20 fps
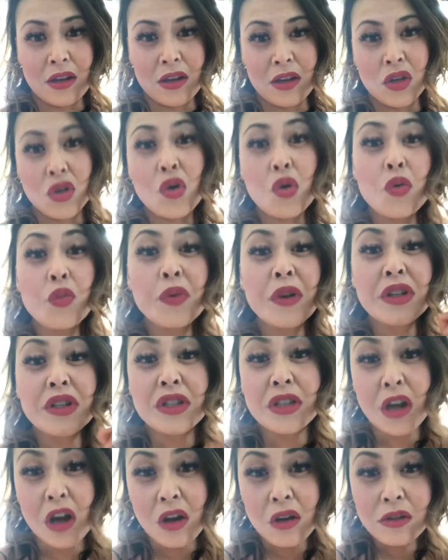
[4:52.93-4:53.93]
Your
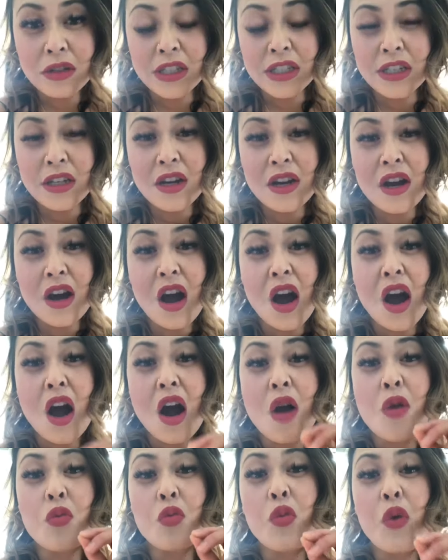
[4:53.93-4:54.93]
results
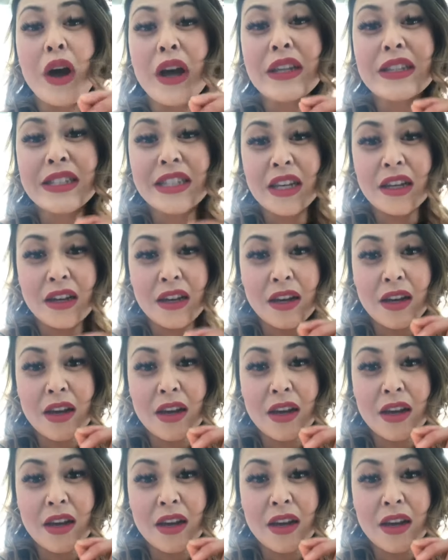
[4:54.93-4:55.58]
are what